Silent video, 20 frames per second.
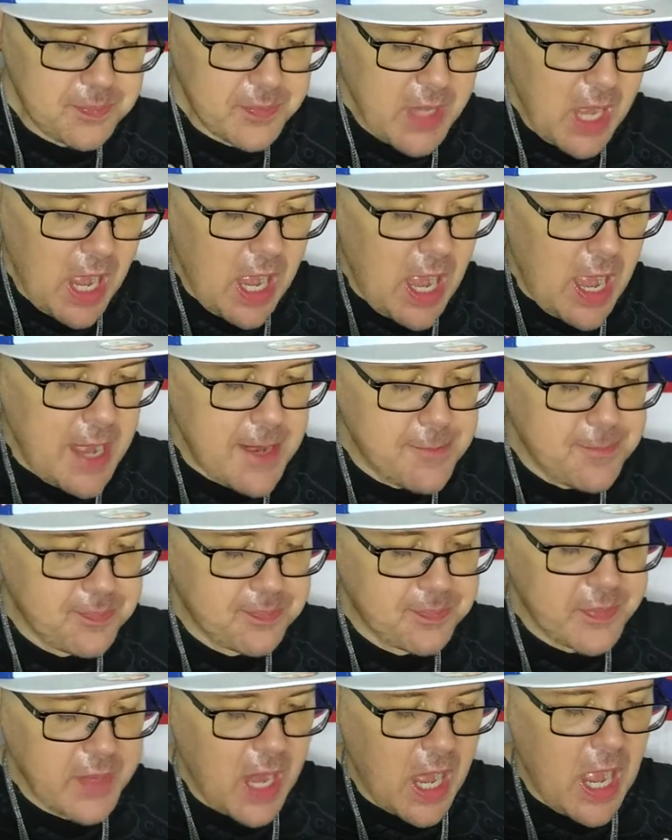
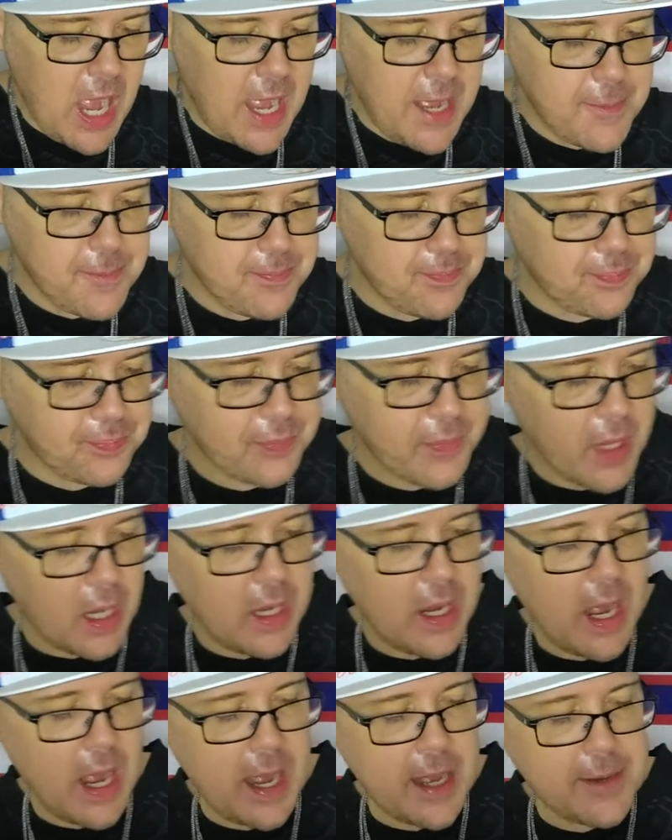All
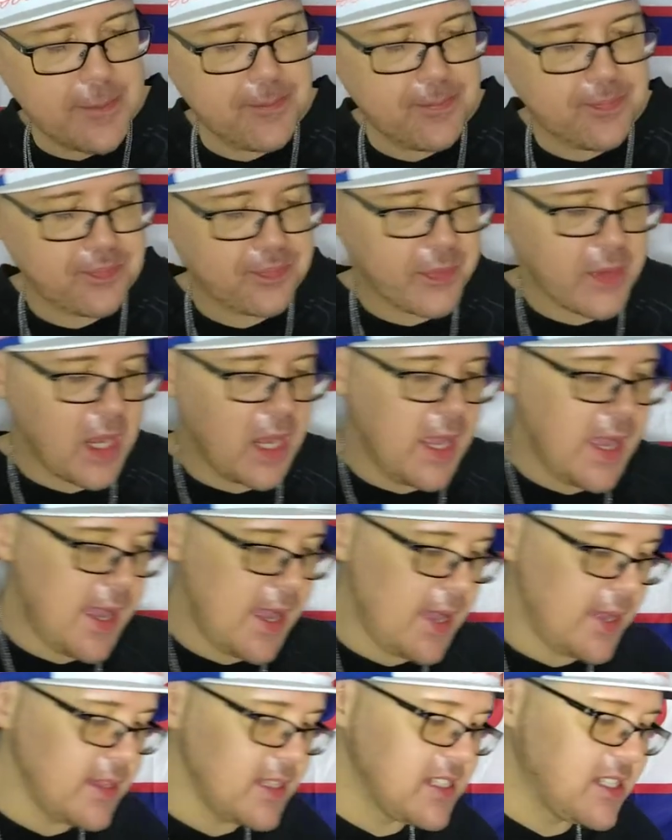right.
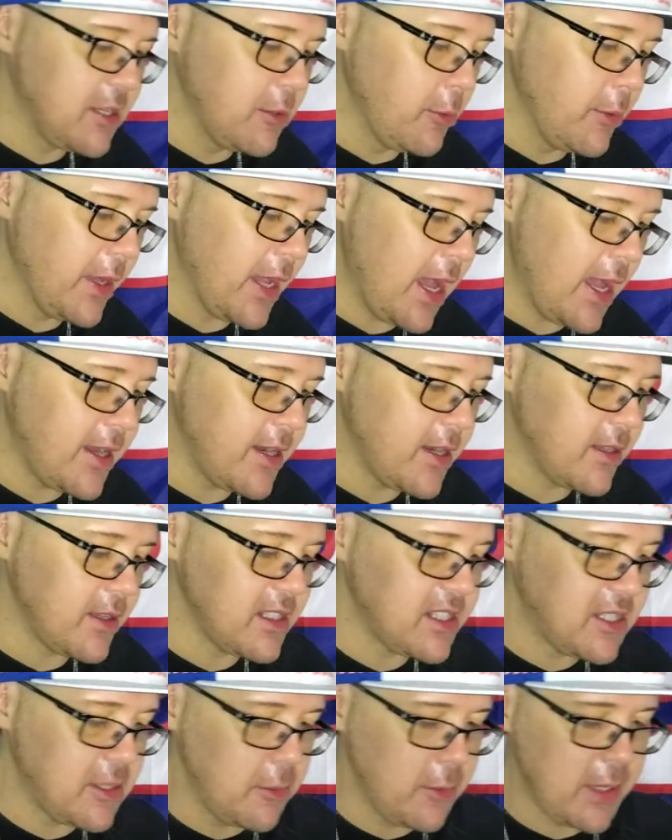Let's see
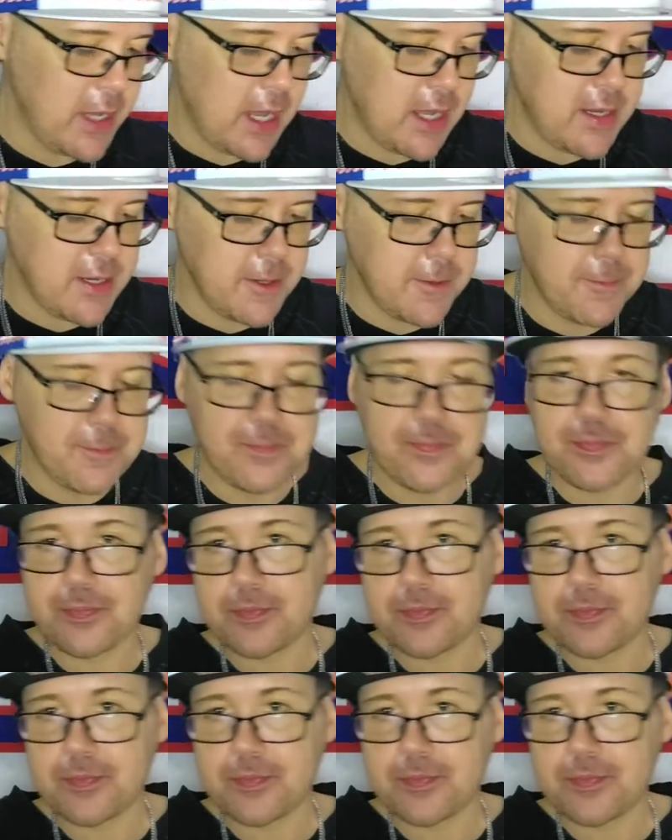what we got here.